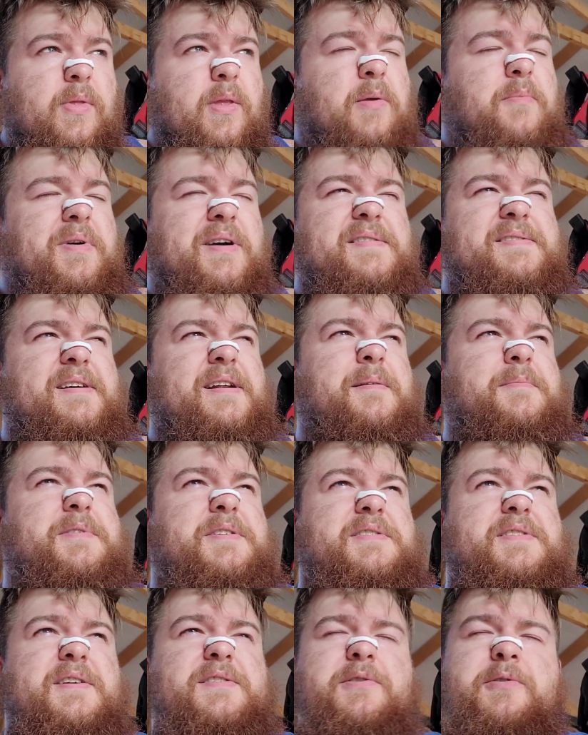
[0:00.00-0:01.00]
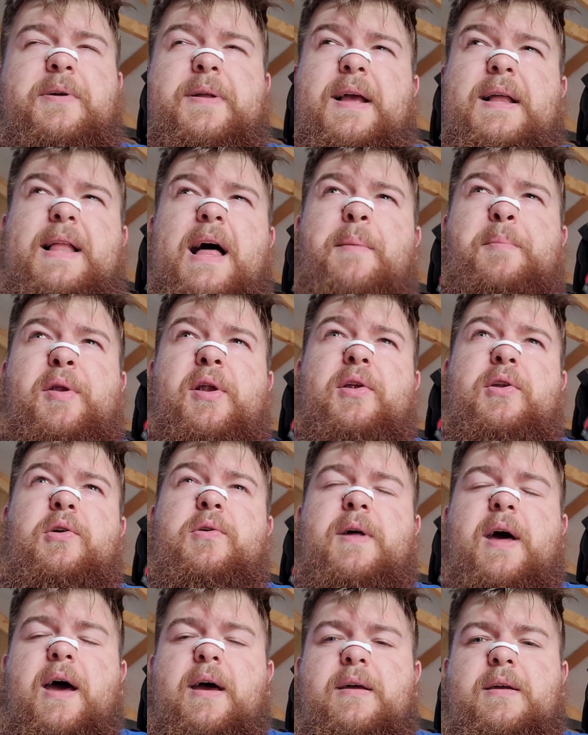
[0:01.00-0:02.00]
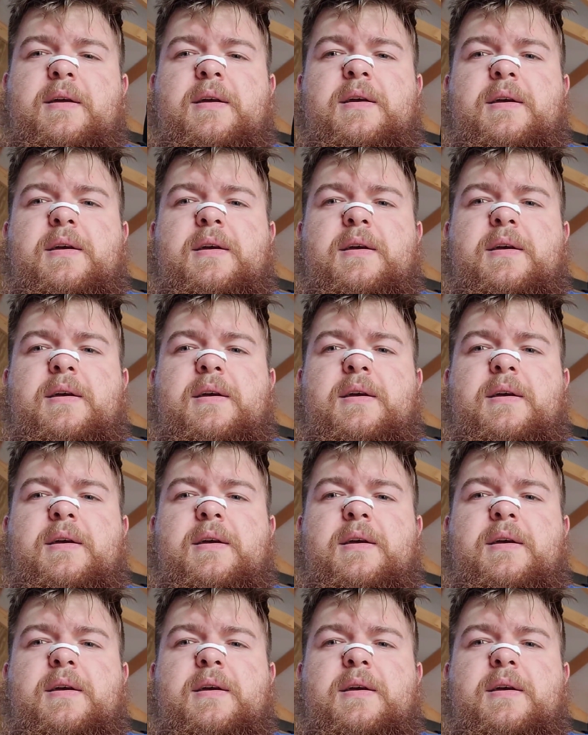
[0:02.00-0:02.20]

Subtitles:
my setup just doesn't really allow me to do that.